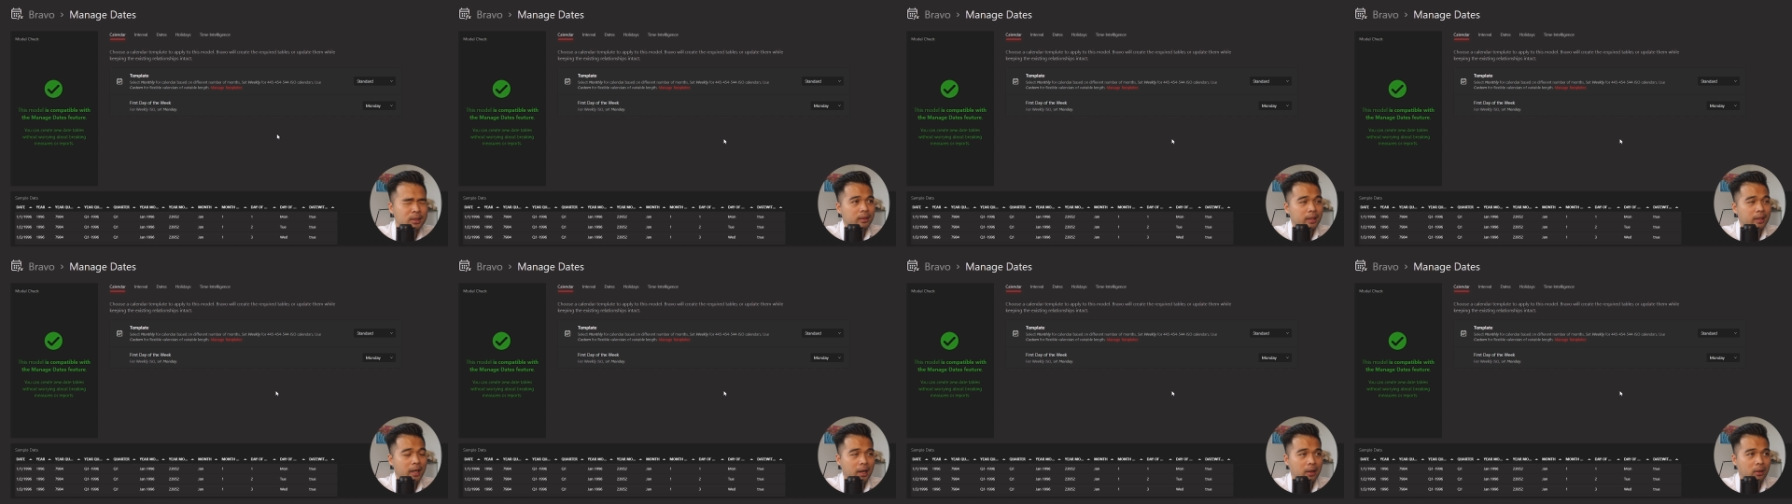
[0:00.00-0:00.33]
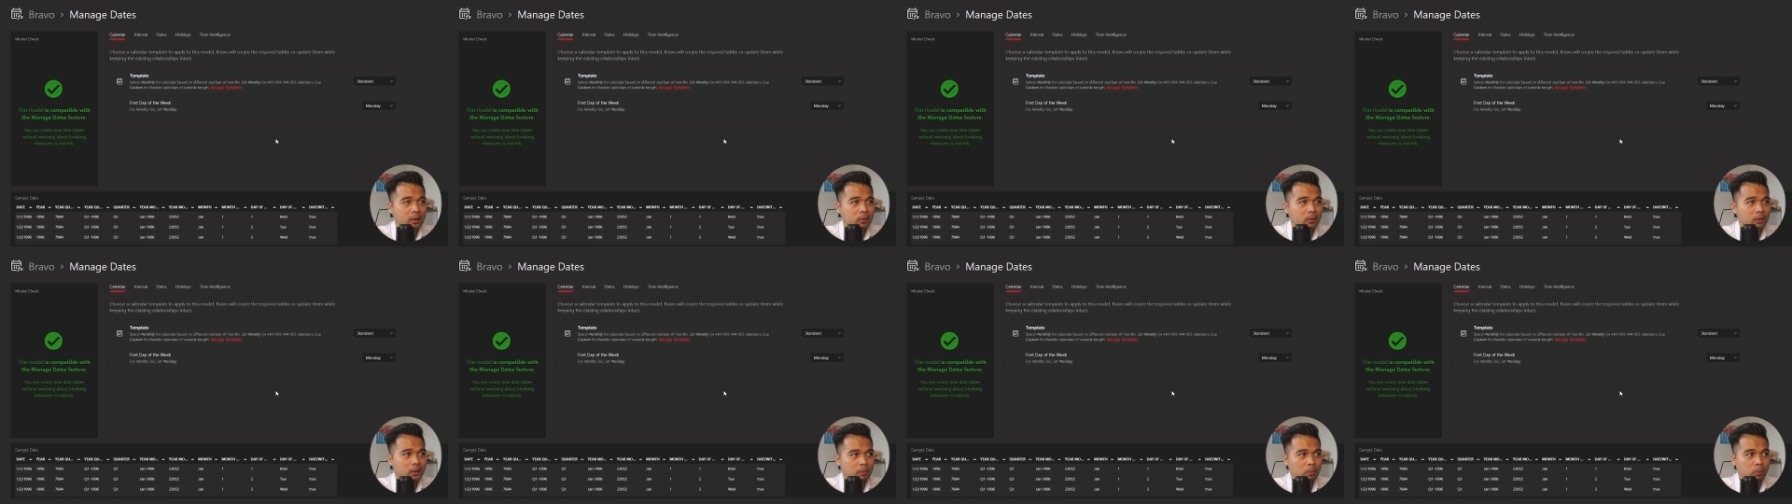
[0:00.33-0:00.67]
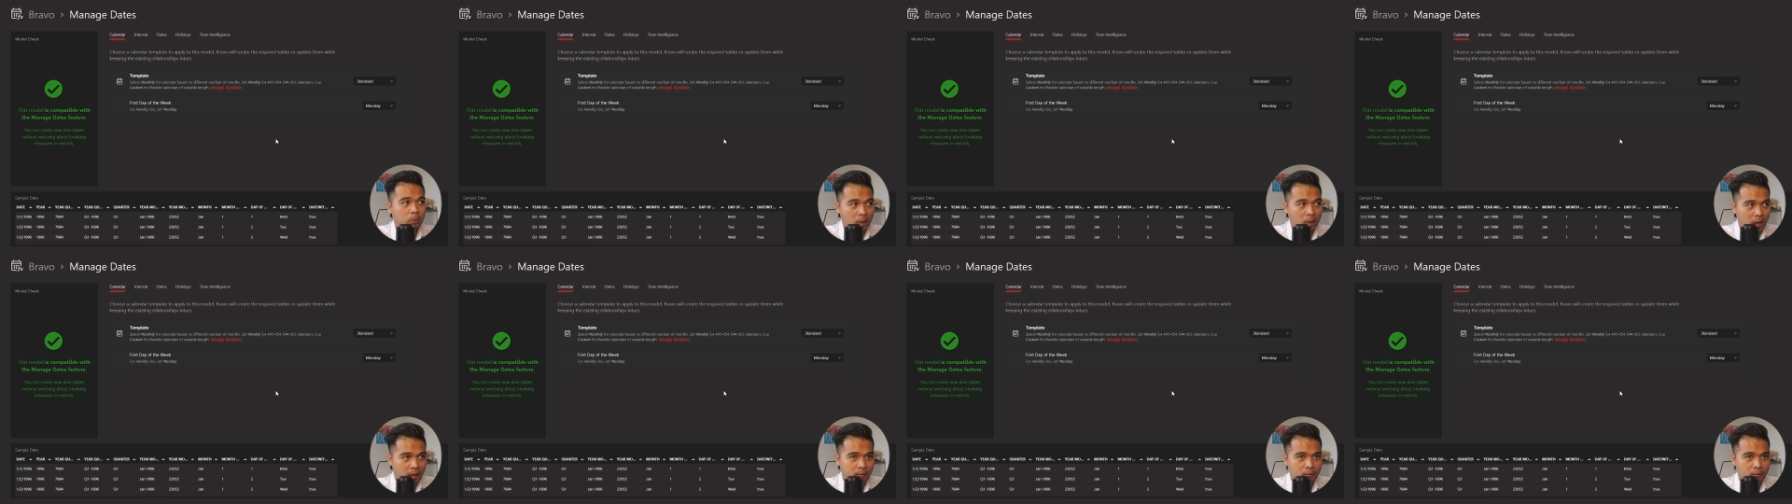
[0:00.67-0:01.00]
Now,
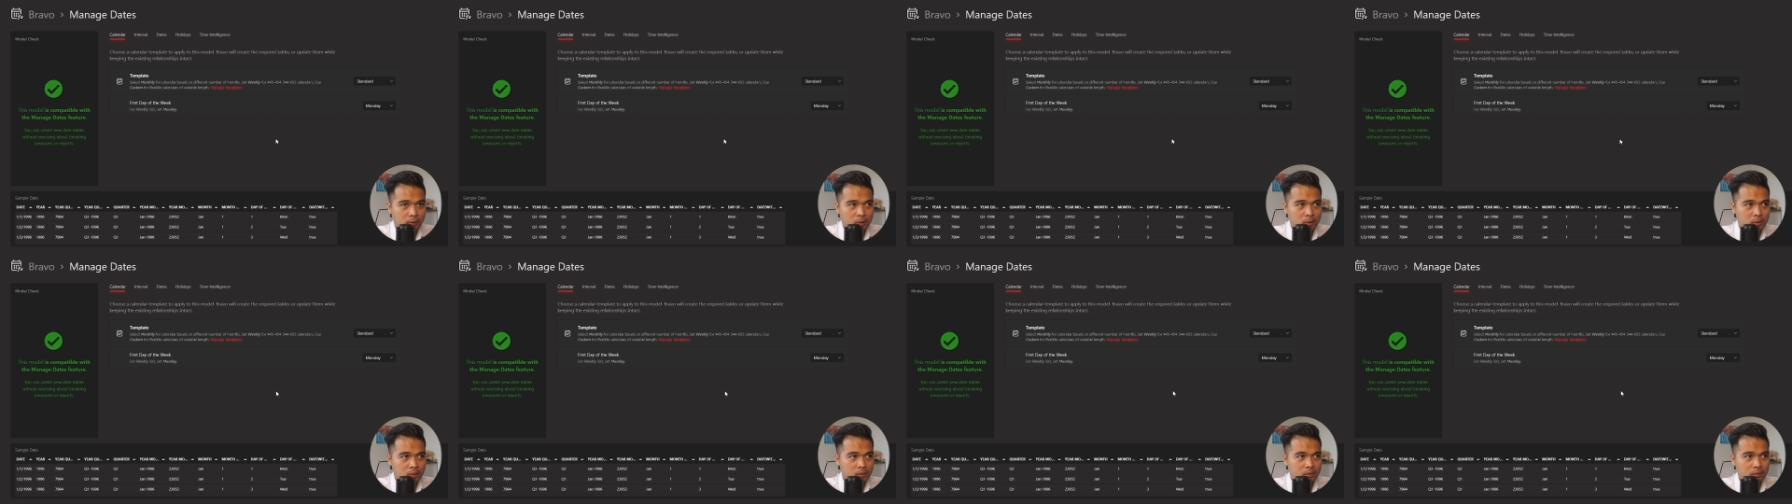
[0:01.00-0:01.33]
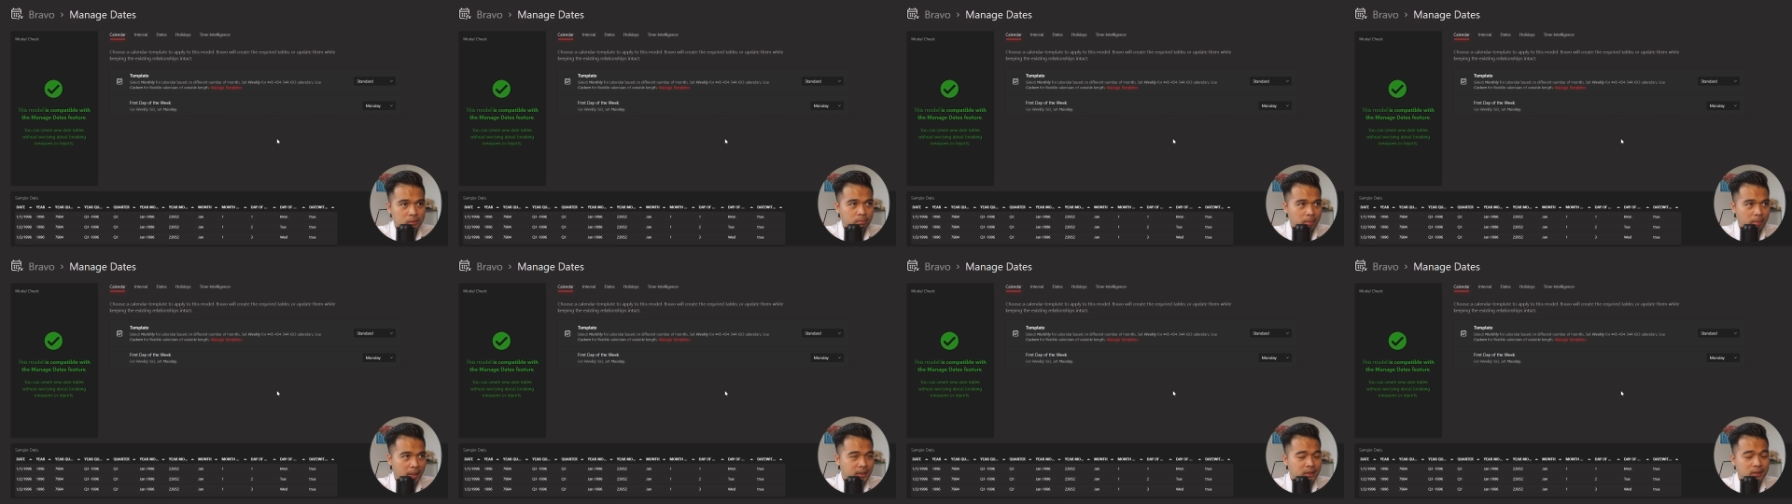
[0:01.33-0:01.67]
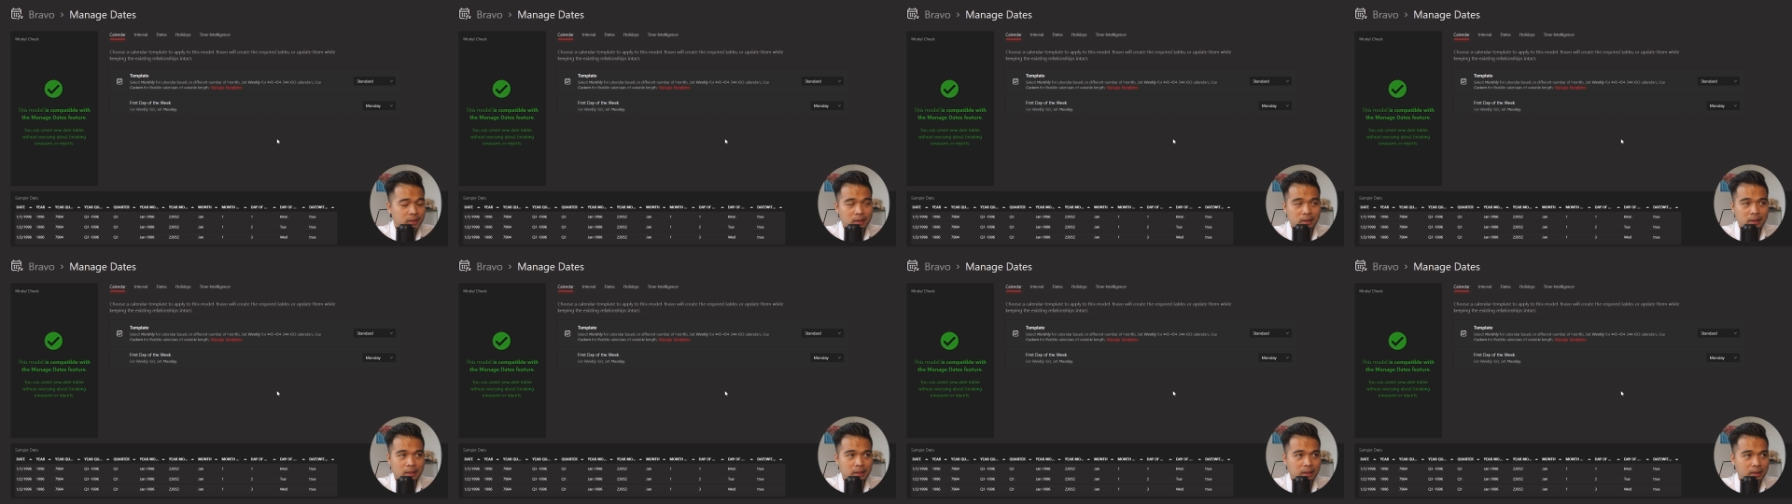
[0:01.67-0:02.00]
Bravo
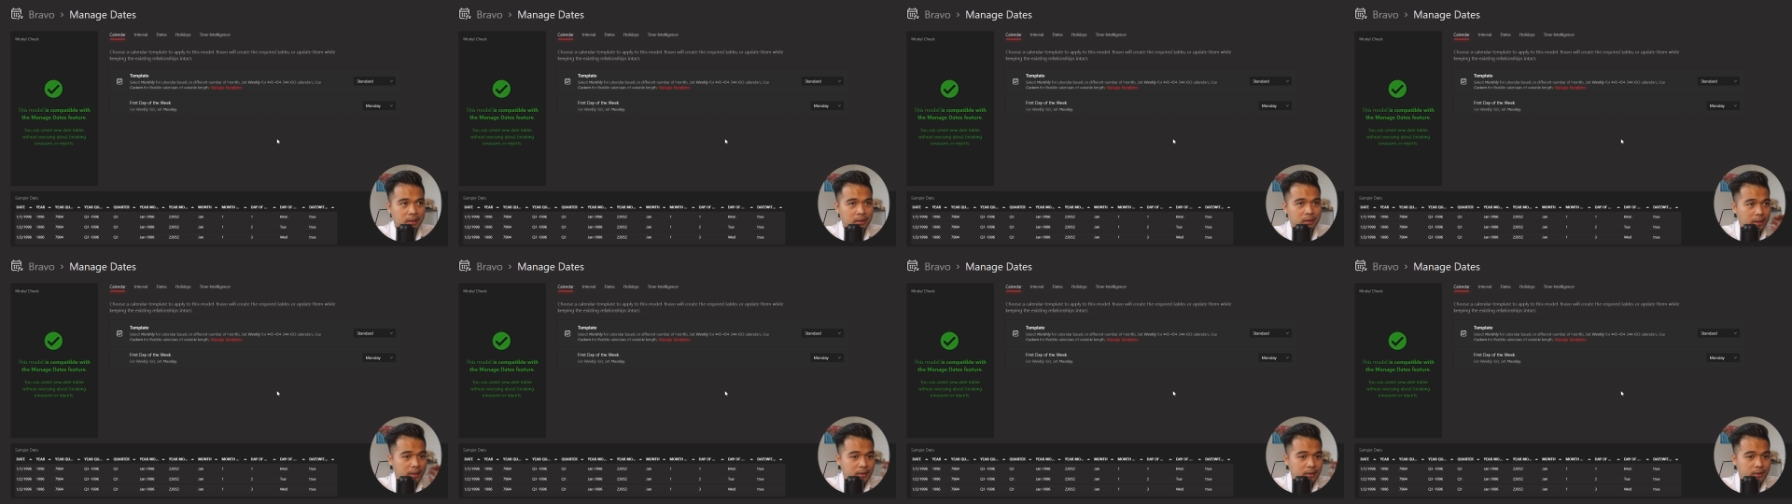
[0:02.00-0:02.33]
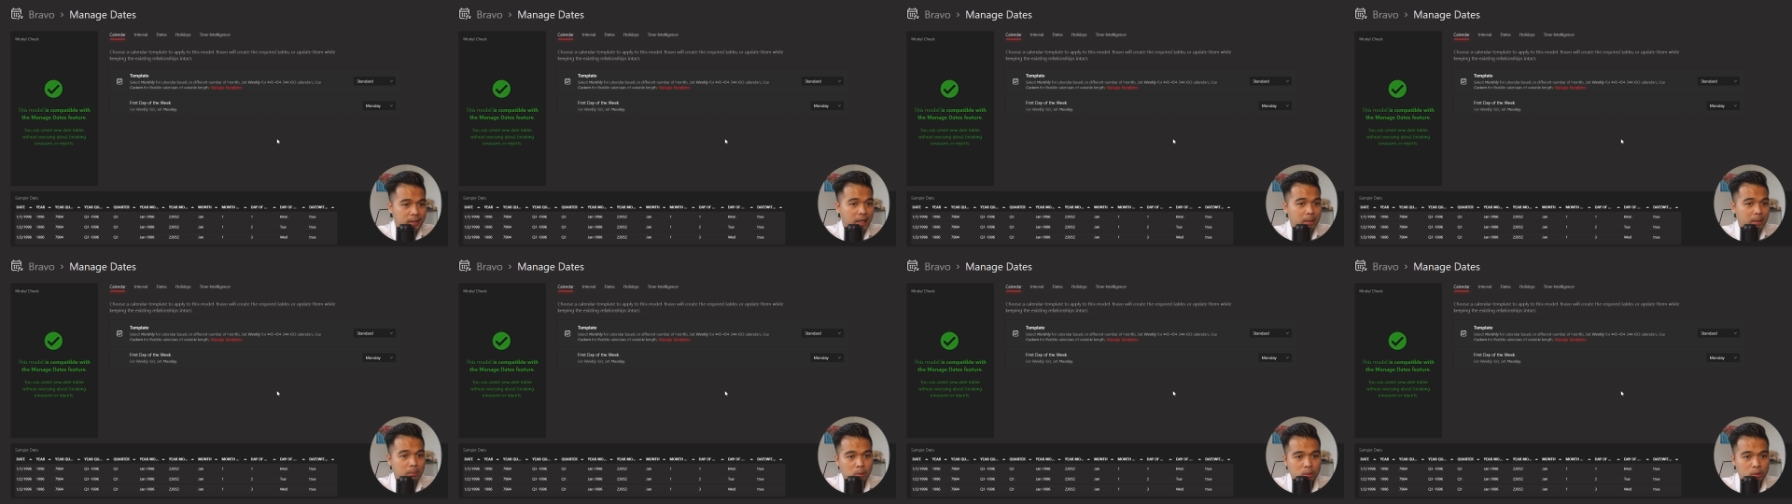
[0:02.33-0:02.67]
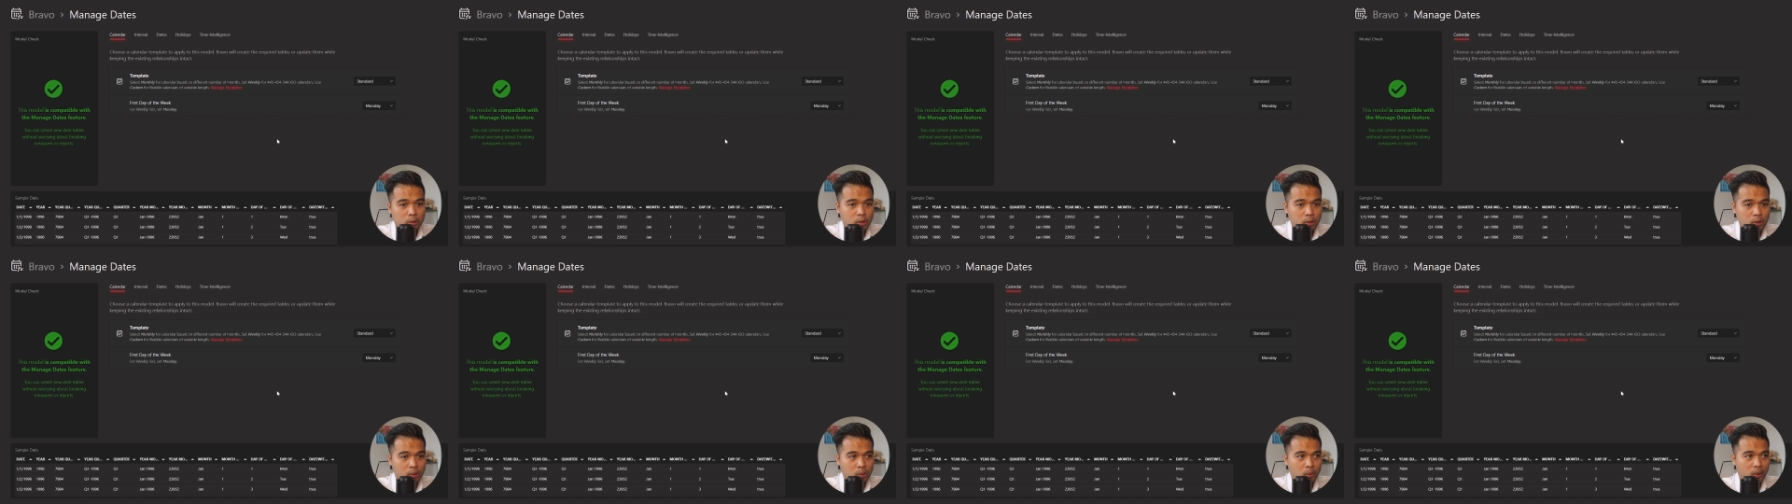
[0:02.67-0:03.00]
basically is able
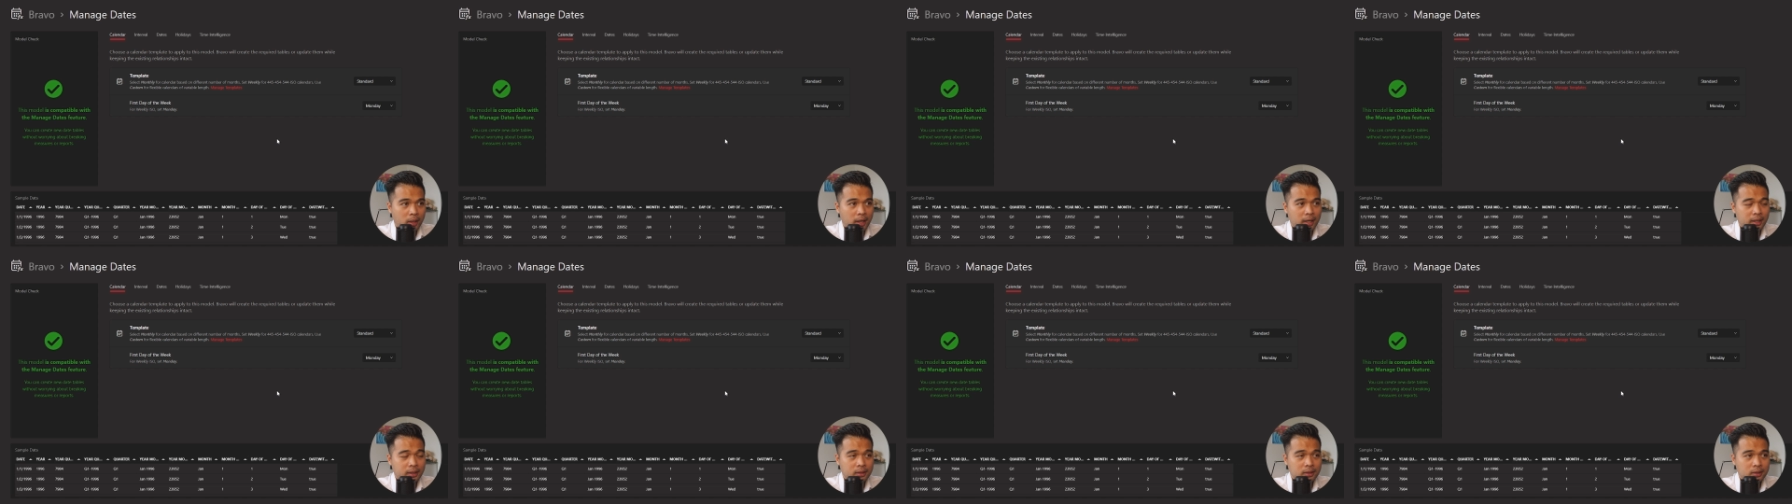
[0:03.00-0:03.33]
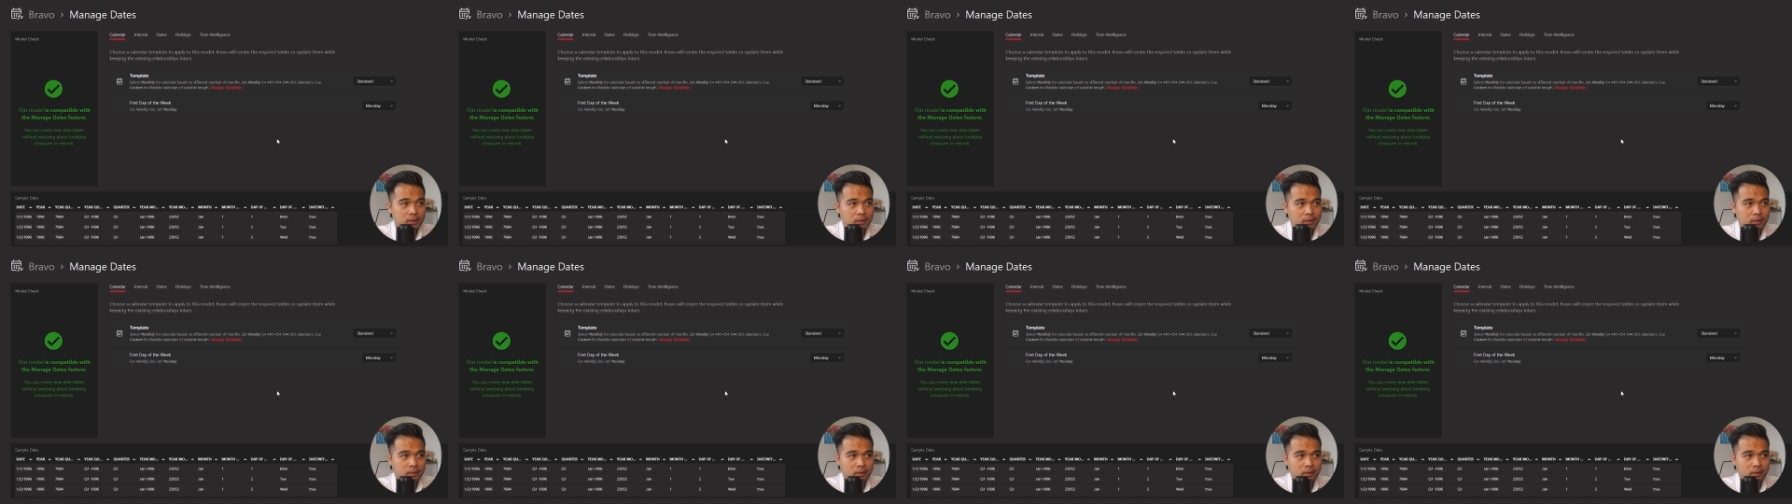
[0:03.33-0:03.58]
to create